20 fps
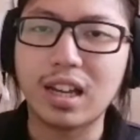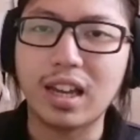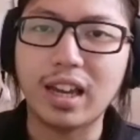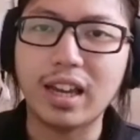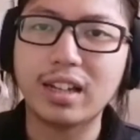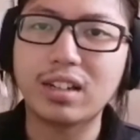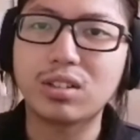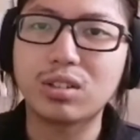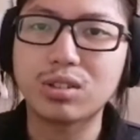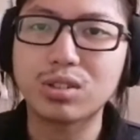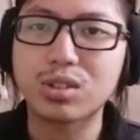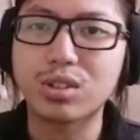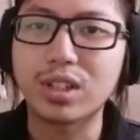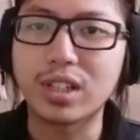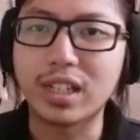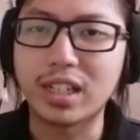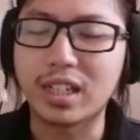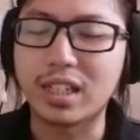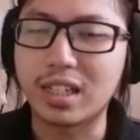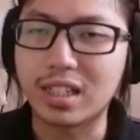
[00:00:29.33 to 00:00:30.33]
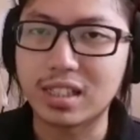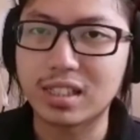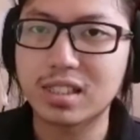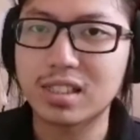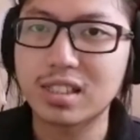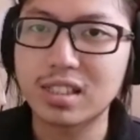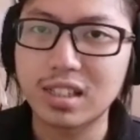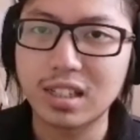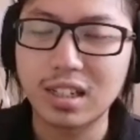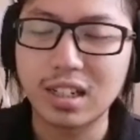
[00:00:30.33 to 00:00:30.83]
and also in
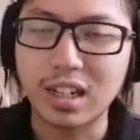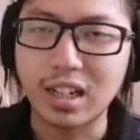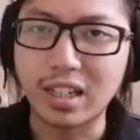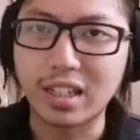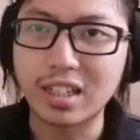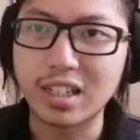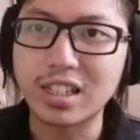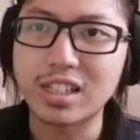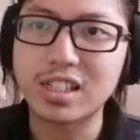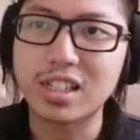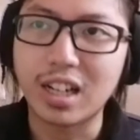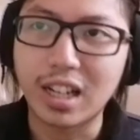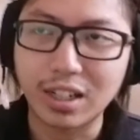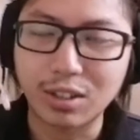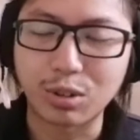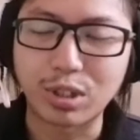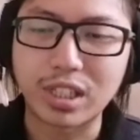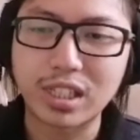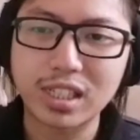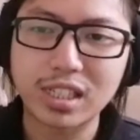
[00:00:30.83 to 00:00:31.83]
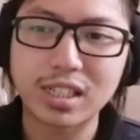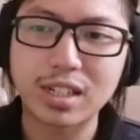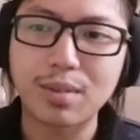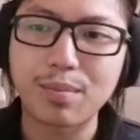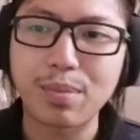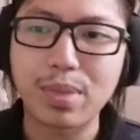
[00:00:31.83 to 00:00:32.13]
English language.